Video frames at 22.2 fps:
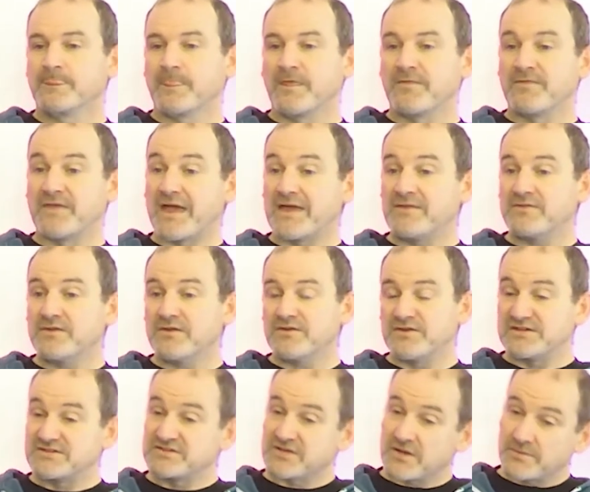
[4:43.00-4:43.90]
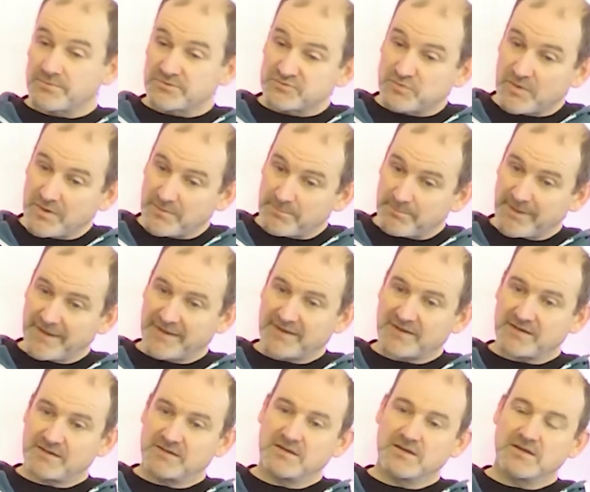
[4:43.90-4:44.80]
Then the disciples went
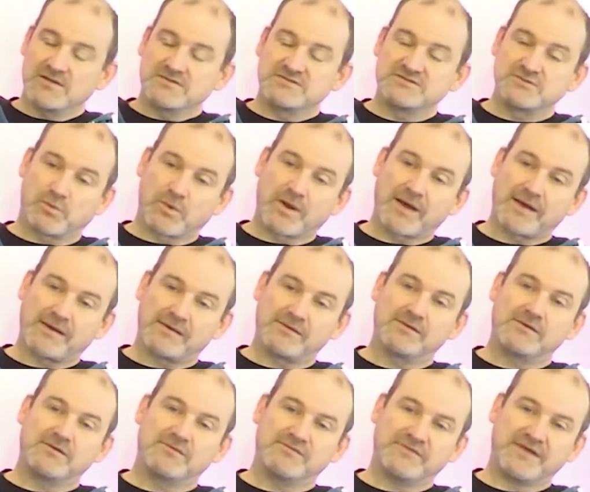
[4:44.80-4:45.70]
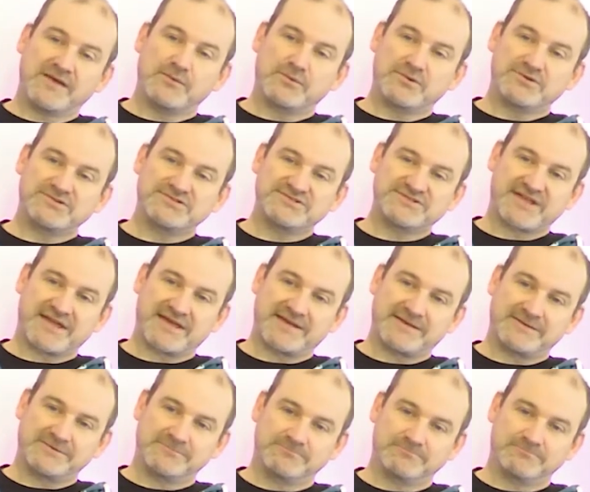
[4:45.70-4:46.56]
back to where they were staying.